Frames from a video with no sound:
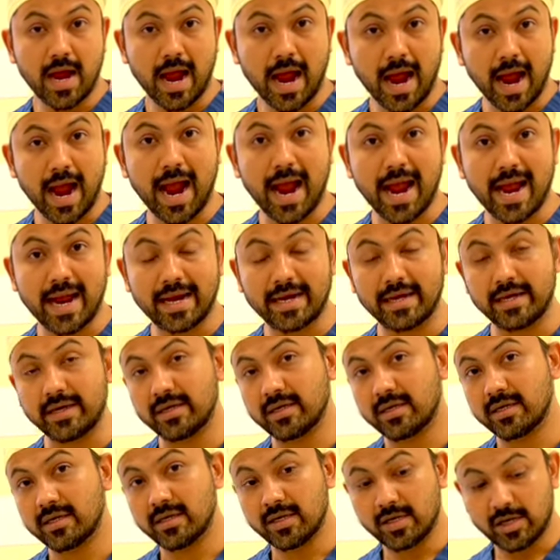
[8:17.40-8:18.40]
and
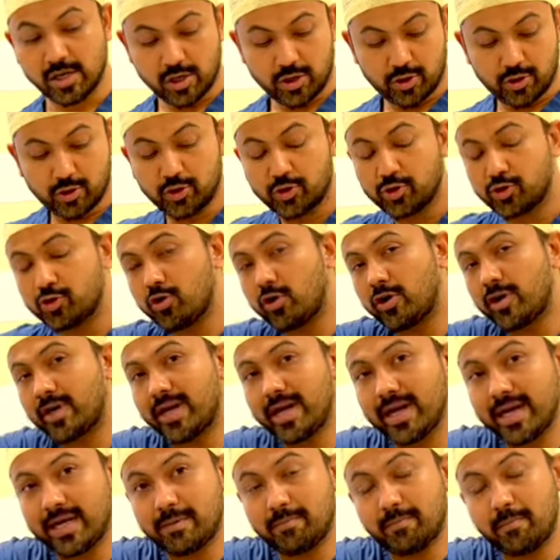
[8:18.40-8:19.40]
you should not
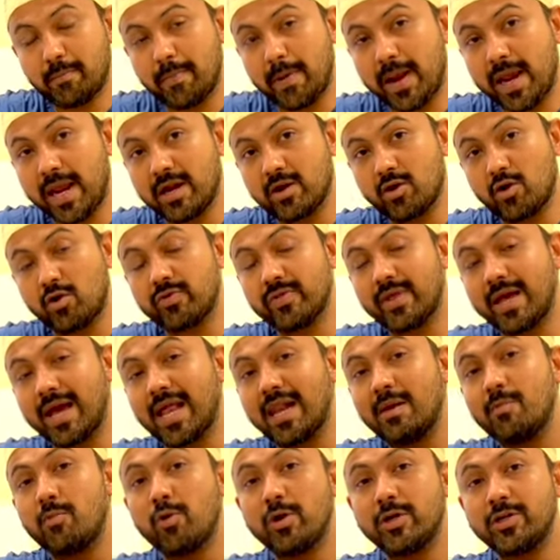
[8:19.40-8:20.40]
get pain on the
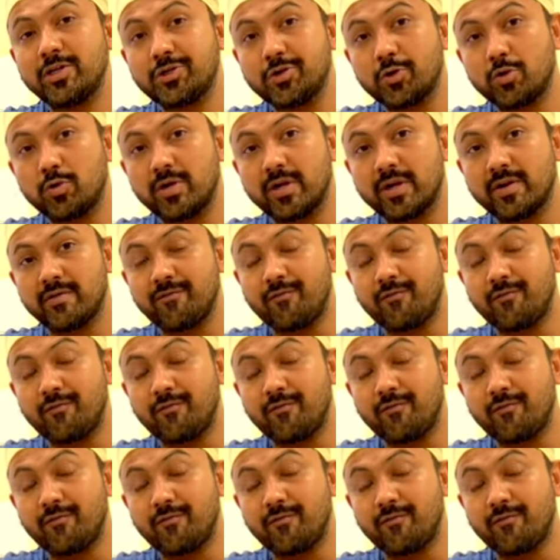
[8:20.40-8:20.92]
elbow and shoulder.